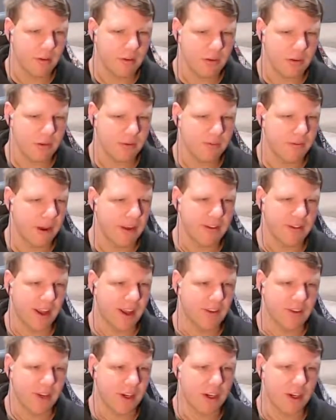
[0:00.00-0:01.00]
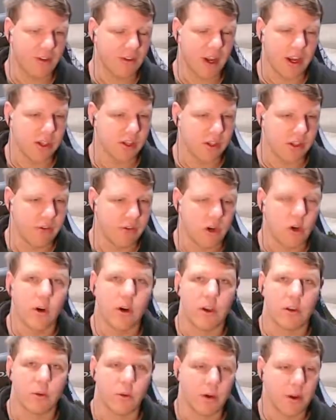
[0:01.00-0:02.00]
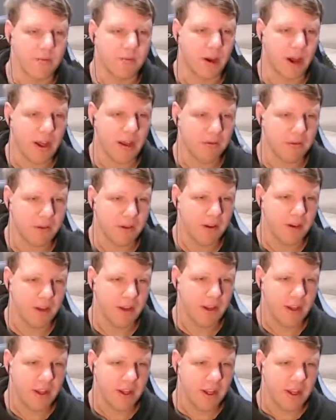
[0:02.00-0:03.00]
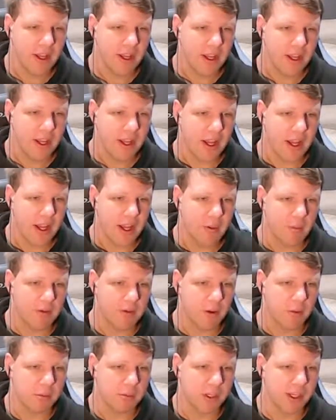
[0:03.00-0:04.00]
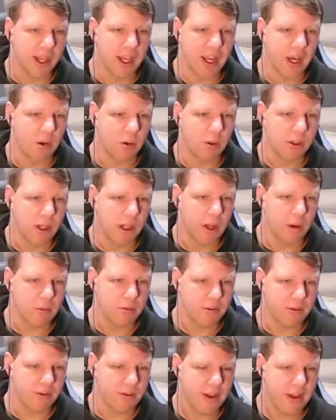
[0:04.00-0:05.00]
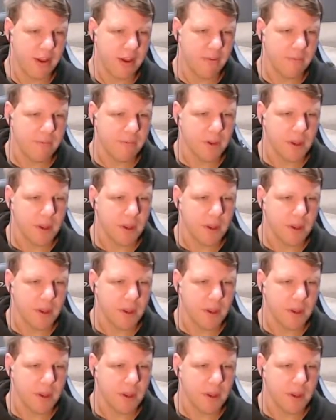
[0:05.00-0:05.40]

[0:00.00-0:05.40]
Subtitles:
which is fantastic because I usually record at 25. So plenty of quality options there.